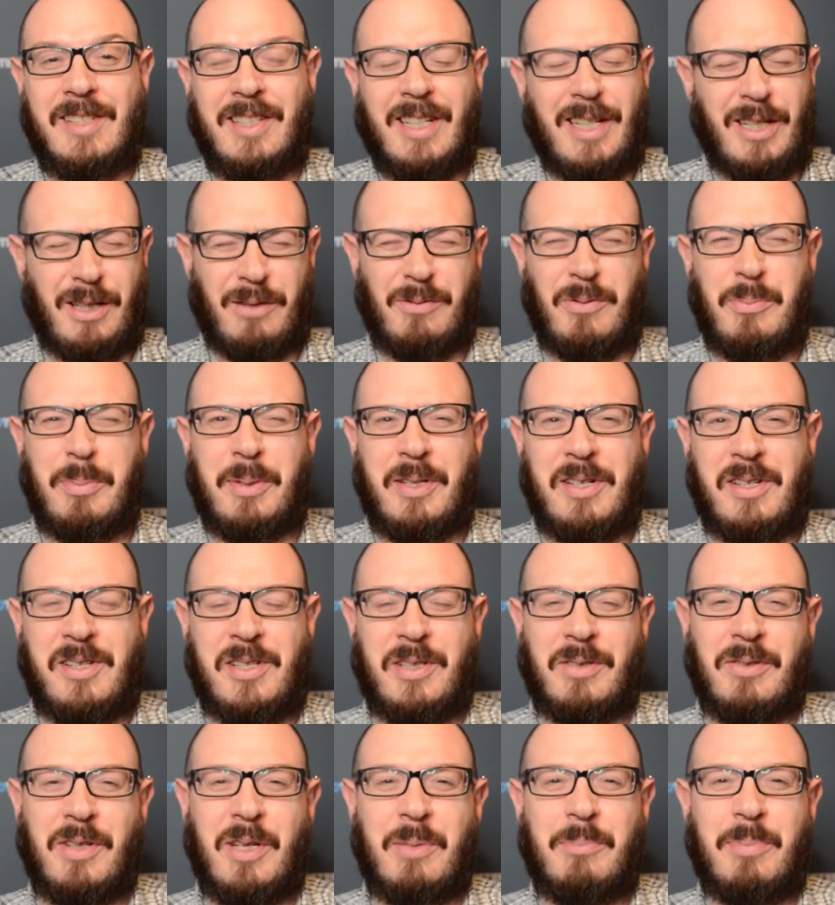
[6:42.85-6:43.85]
I love a bit of
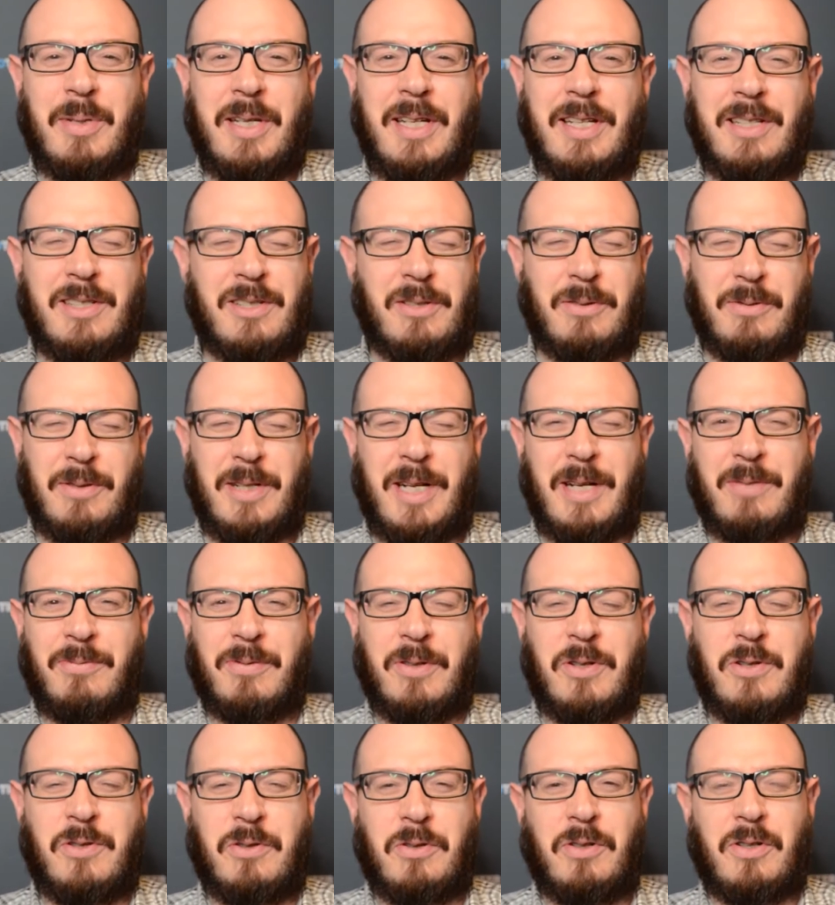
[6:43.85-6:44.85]
Serie B. It's great for
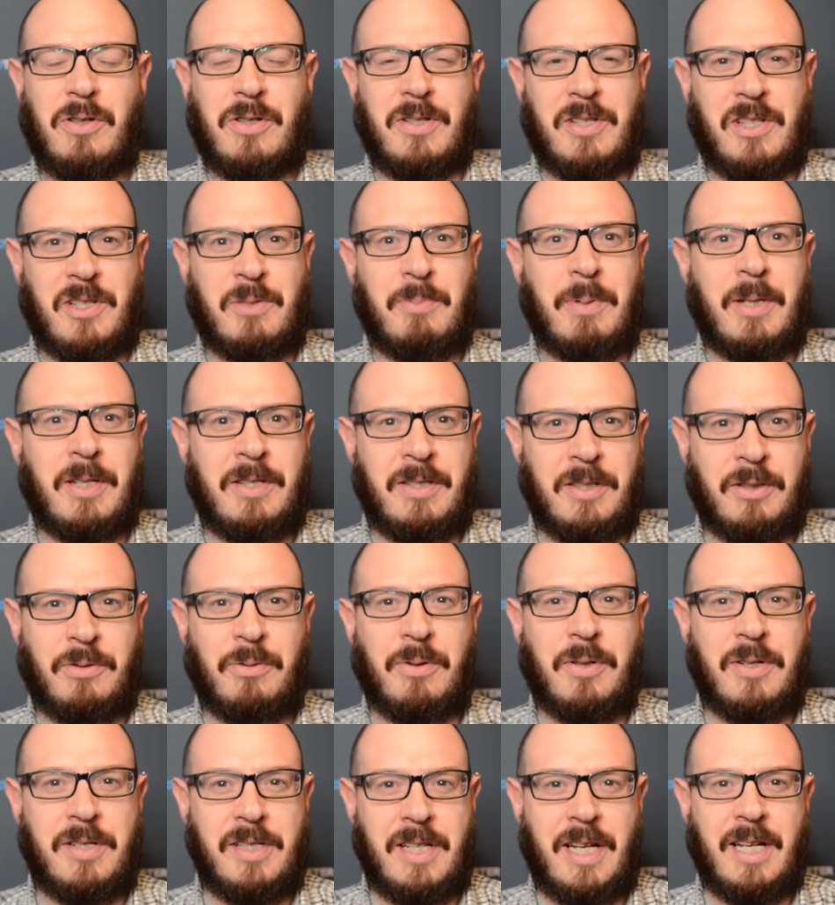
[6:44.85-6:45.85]
draws, especially
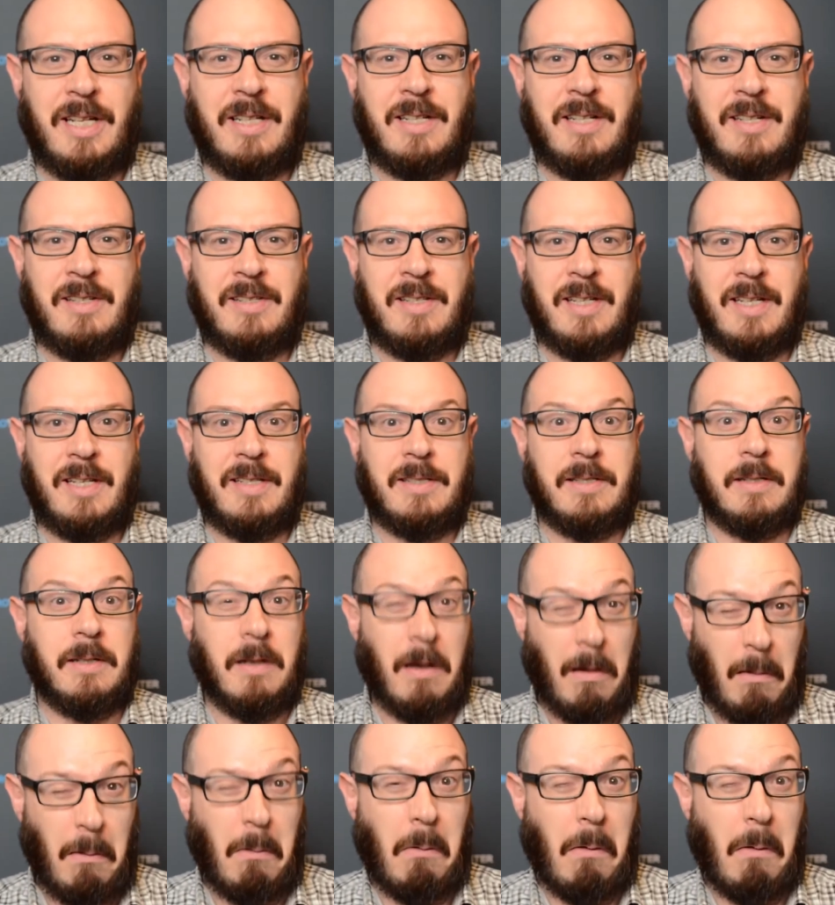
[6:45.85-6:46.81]
towards the end of the season,